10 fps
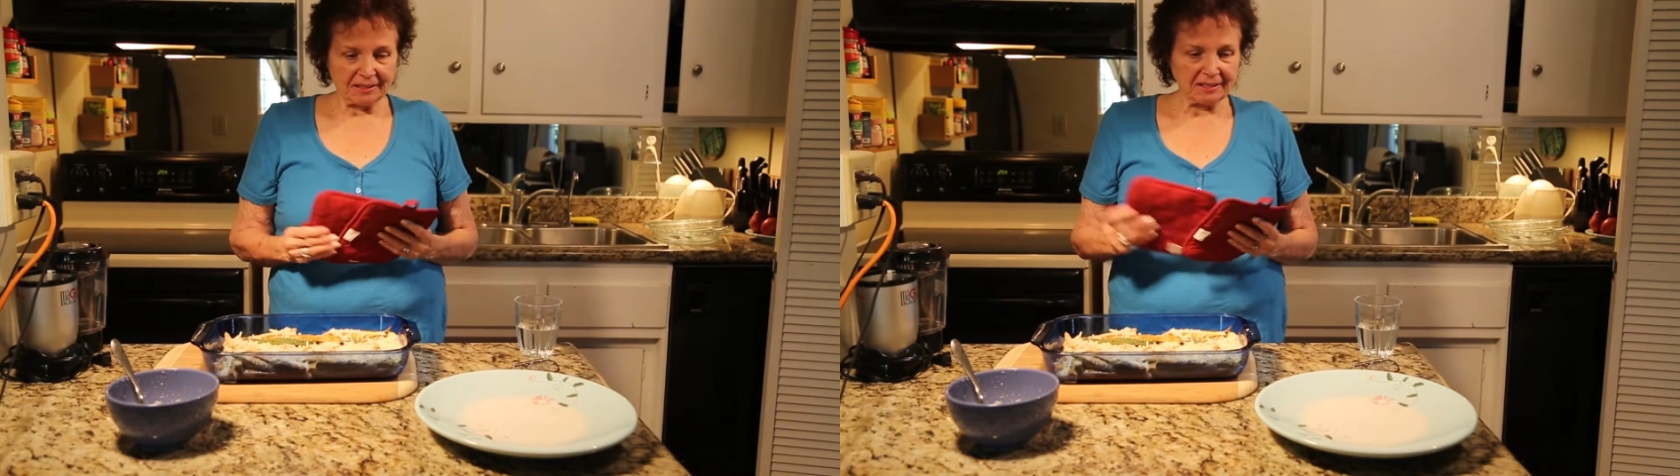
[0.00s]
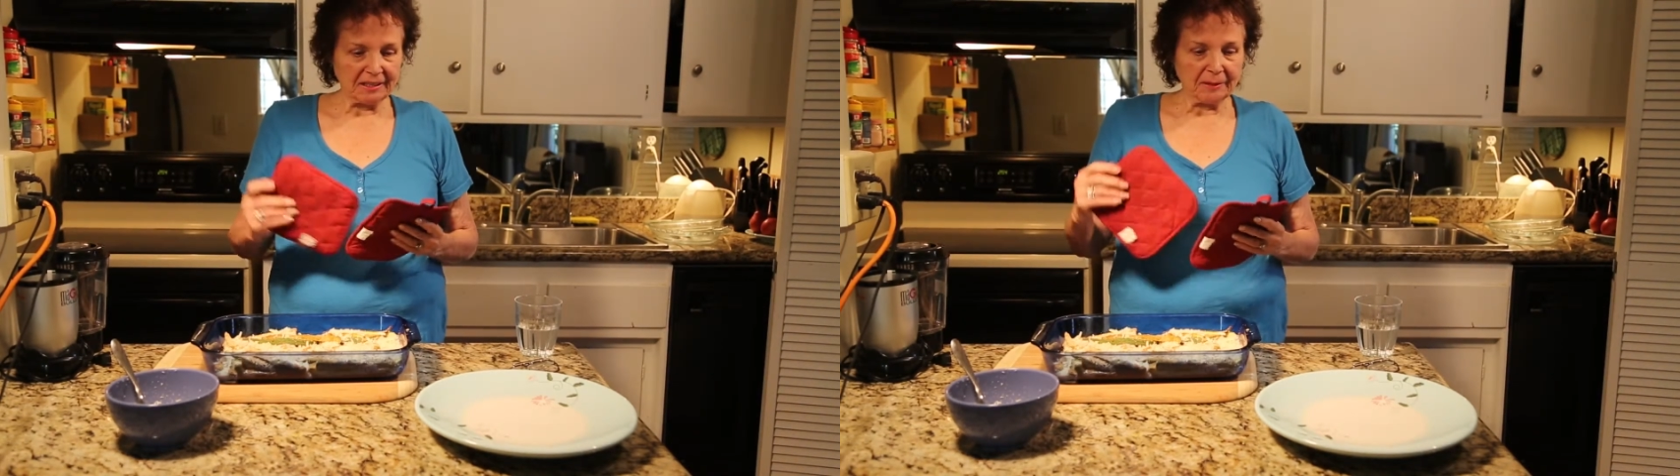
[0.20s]

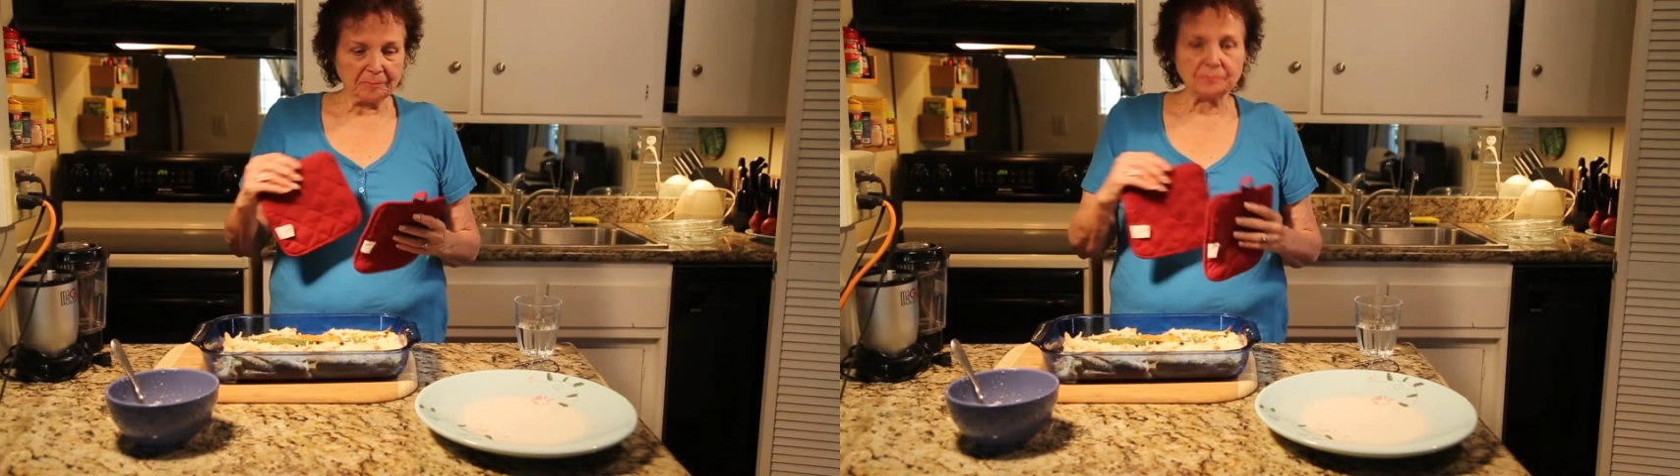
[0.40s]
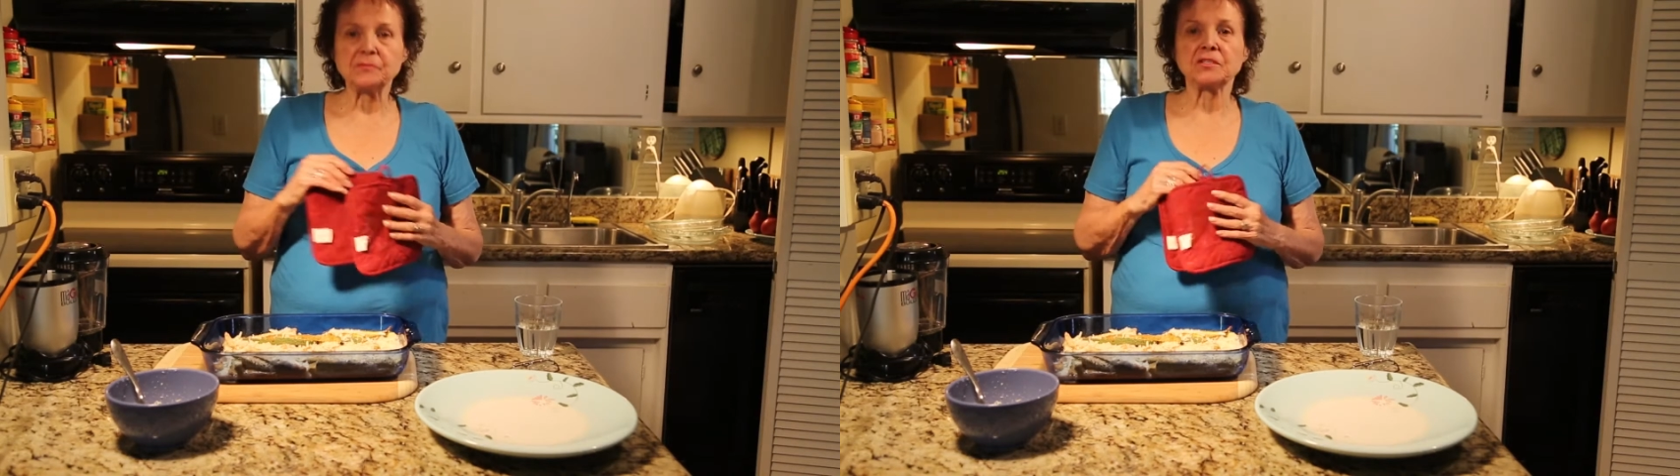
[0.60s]

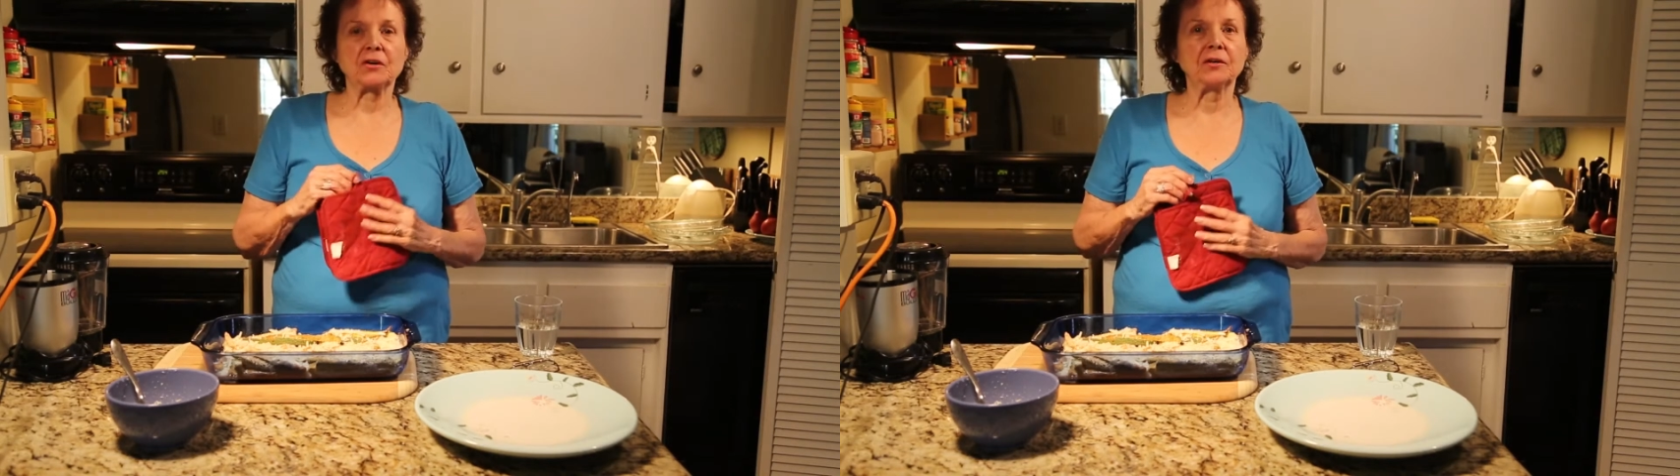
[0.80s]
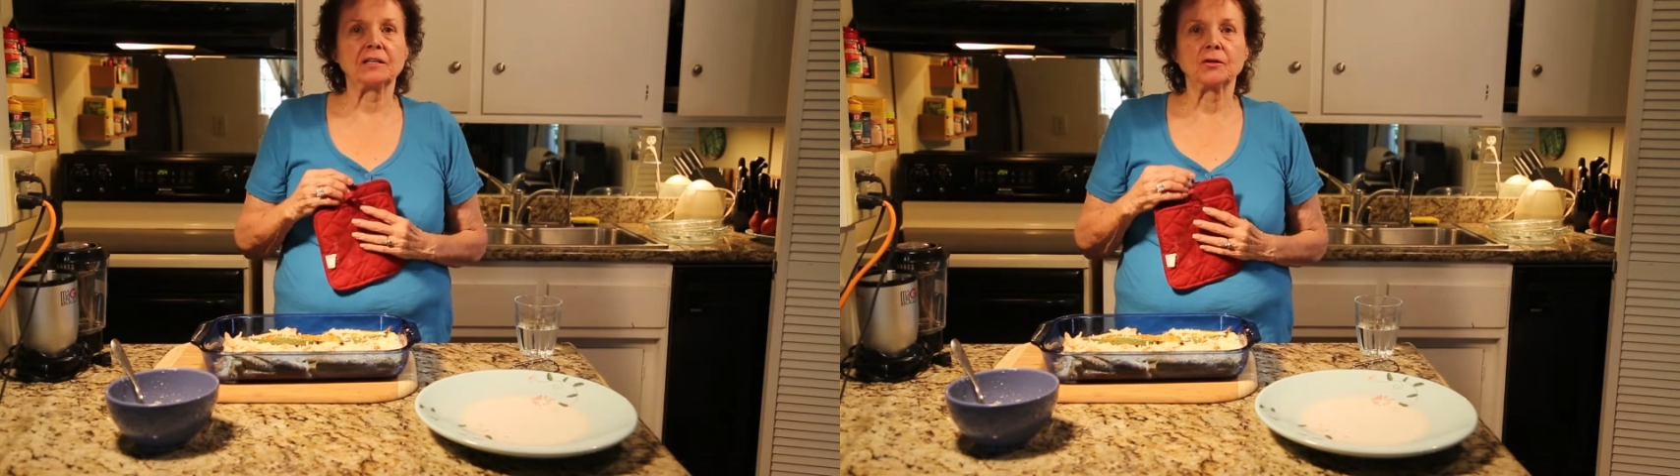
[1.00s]
Yum.
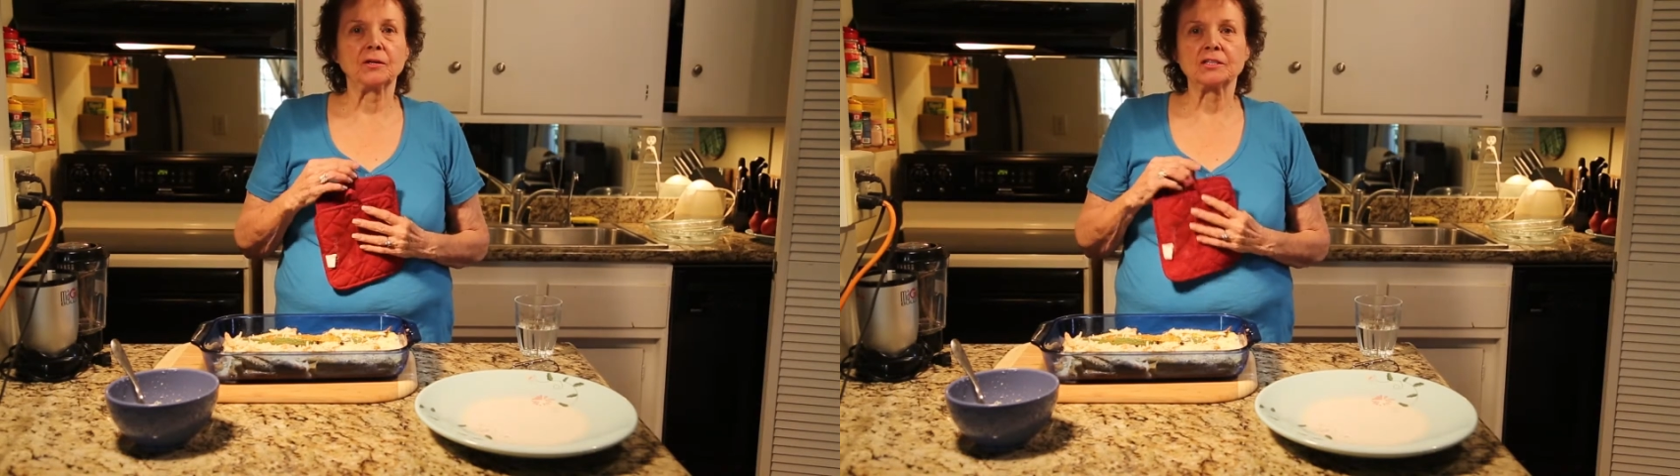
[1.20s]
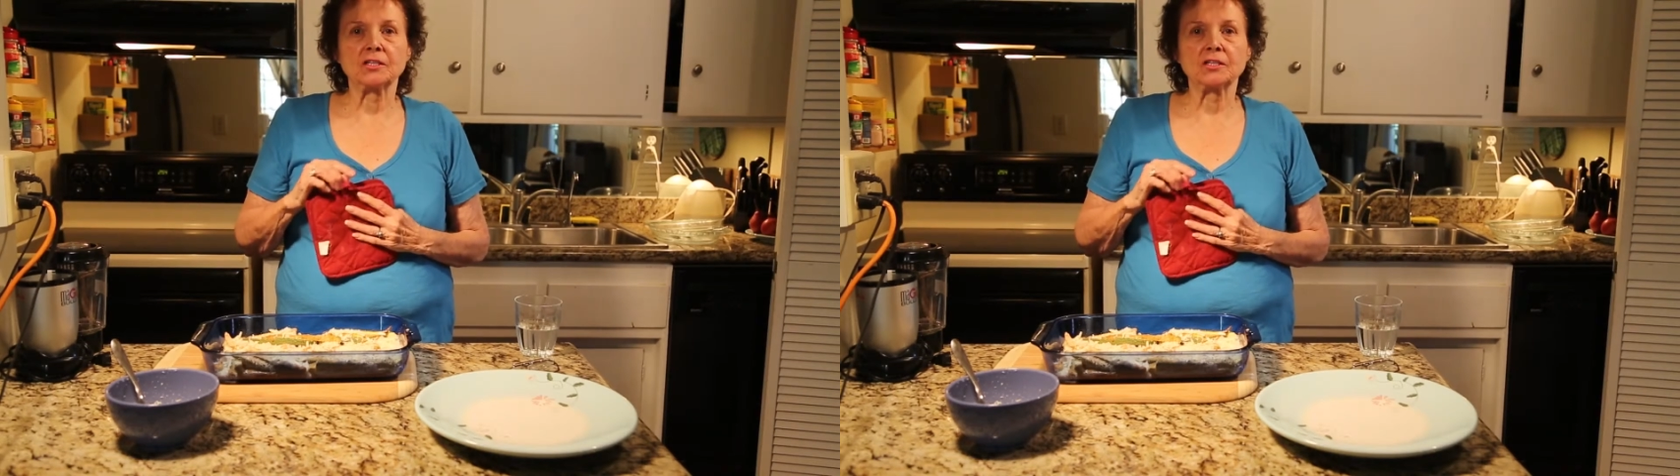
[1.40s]
Sorry, Lloyd,